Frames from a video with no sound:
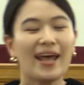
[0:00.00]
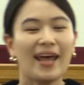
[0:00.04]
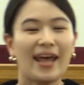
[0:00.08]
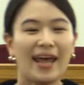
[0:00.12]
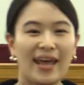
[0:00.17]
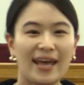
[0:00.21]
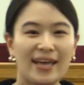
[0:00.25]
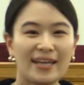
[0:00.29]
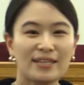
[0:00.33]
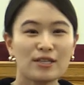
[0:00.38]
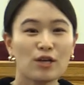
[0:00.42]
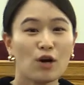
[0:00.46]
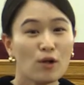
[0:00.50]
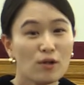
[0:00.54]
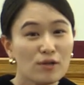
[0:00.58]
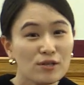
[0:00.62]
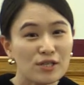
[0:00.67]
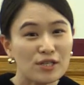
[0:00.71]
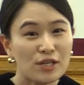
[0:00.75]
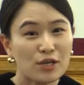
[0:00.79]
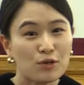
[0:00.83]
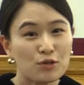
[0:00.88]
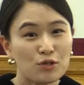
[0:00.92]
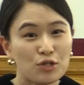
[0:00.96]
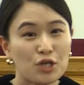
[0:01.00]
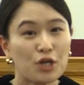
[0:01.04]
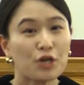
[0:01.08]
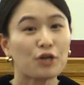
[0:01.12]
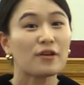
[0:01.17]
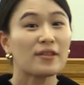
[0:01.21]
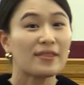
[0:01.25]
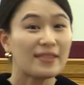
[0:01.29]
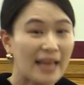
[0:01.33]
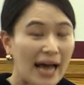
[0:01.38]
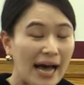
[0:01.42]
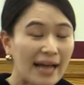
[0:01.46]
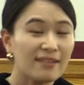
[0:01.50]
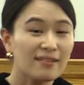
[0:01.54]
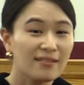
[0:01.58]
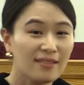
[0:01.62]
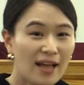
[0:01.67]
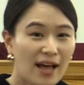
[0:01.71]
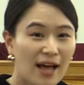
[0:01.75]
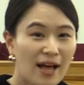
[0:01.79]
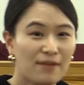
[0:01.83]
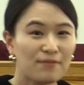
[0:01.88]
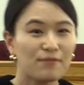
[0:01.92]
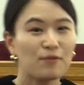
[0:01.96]
and also share that
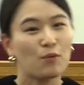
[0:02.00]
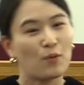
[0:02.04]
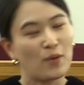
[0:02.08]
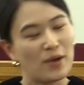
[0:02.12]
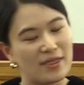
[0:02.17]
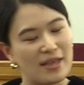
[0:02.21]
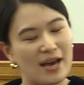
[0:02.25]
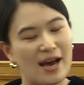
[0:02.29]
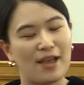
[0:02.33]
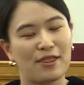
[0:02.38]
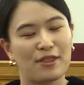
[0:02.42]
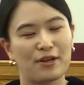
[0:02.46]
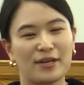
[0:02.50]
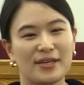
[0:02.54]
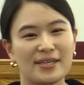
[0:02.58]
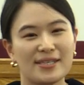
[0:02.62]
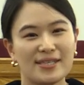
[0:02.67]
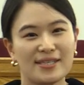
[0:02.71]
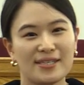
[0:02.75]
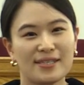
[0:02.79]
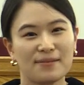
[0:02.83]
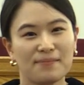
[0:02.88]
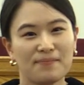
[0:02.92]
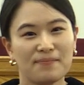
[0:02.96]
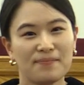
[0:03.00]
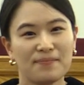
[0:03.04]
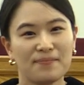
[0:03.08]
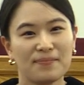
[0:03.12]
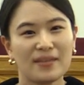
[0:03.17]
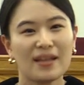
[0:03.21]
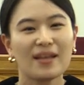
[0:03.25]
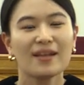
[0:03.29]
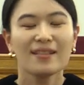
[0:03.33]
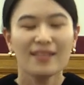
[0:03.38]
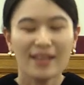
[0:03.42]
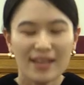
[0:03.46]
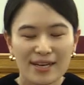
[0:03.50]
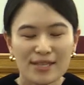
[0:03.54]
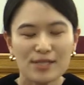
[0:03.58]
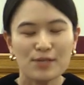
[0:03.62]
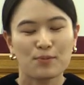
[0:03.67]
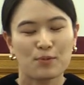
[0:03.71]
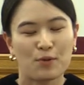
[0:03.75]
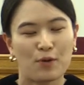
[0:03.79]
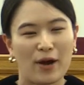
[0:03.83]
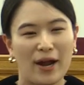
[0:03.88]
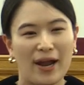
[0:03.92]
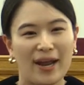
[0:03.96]
love with others. Let us
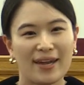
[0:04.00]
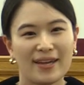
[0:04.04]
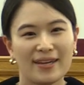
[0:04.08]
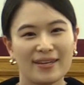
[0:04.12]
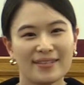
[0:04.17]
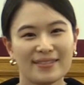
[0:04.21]
pray.